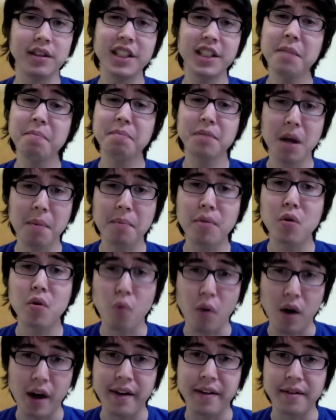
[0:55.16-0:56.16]
Tip number
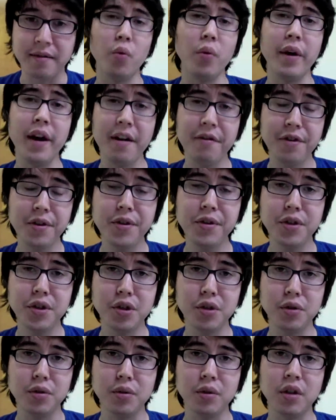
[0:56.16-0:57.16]
one, whatever you
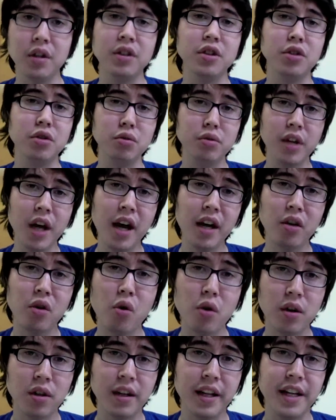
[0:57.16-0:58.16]
do, do not
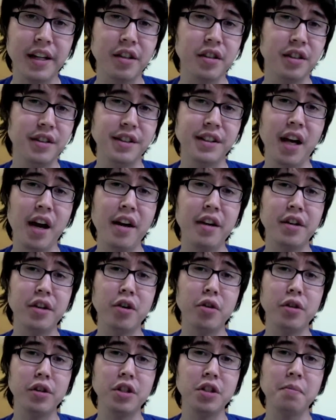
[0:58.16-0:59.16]
correlate your desire to
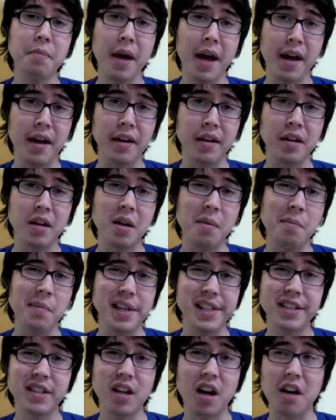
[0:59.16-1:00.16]
go to Japan
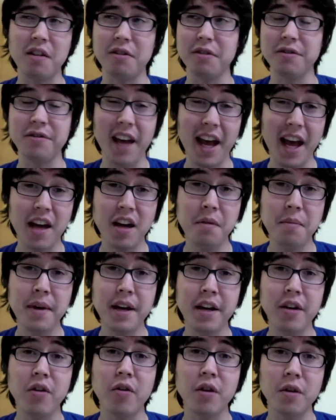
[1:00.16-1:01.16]
based off of
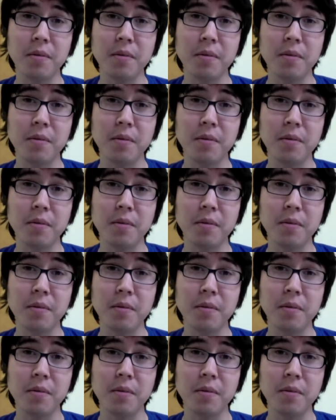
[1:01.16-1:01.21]
anime or